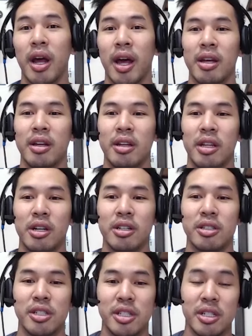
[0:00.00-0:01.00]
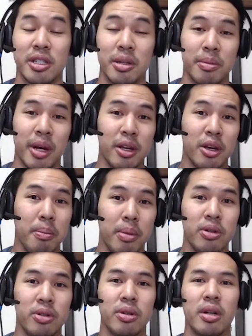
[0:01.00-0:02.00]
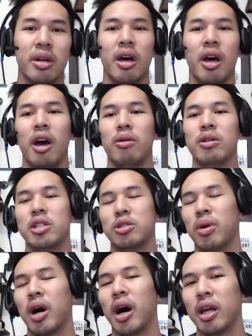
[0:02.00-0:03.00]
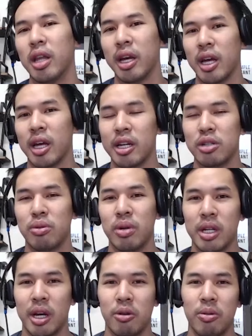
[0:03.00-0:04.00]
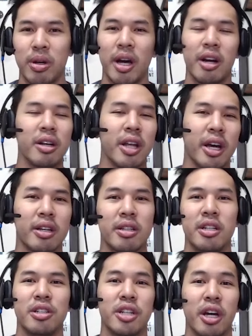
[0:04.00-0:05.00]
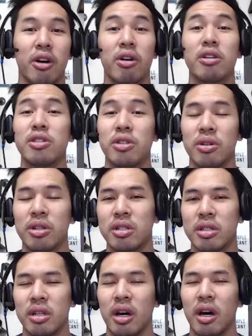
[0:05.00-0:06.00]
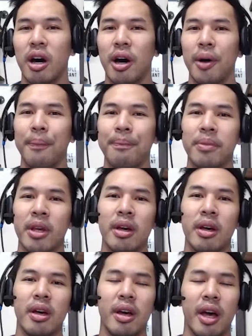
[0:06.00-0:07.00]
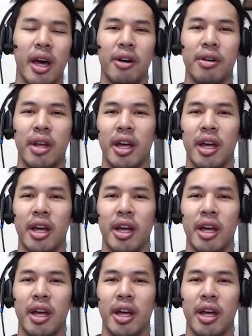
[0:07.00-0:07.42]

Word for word: And it, there is a system that you can build to it, which is what I like, that's what like we kind of like teach like our students um, and everything.